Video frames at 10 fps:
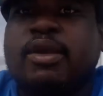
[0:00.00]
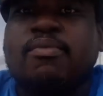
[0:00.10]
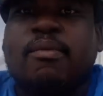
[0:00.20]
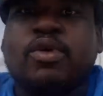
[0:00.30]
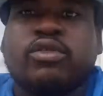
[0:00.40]
Keep
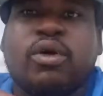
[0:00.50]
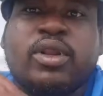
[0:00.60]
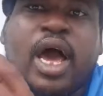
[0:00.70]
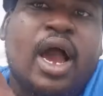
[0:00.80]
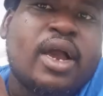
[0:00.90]
my music on
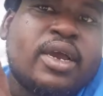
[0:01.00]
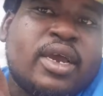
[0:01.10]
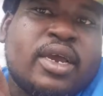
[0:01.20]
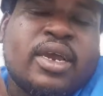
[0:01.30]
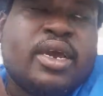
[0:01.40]
lock.
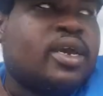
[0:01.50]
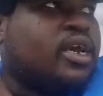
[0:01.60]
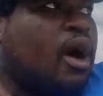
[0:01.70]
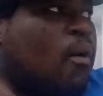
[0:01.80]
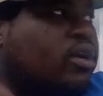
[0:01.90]

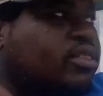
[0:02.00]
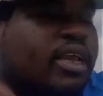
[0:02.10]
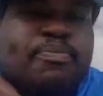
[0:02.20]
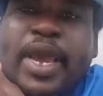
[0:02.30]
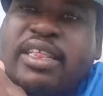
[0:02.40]
I want to
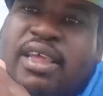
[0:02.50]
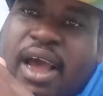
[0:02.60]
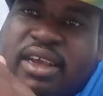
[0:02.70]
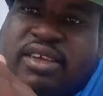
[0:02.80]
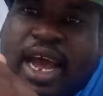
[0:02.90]
say big
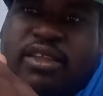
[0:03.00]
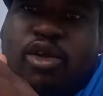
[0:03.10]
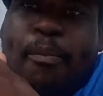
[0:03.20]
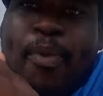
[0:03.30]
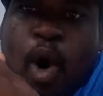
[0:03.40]
time shout out
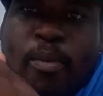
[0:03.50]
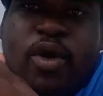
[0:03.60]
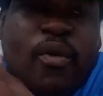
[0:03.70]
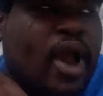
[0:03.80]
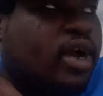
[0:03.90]
to Booming
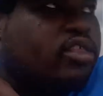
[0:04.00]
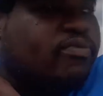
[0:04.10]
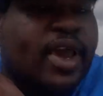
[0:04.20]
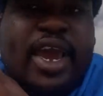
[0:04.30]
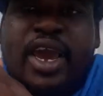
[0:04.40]
Records,
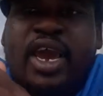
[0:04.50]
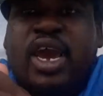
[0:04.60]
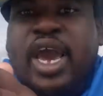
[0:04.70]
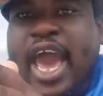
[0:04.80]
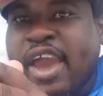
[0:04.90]
man.
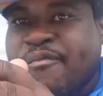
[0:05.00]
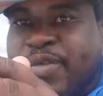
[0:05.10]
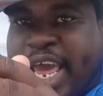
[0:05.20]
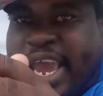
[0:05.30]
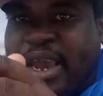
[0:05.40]
Hey
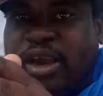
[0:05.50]
Flame,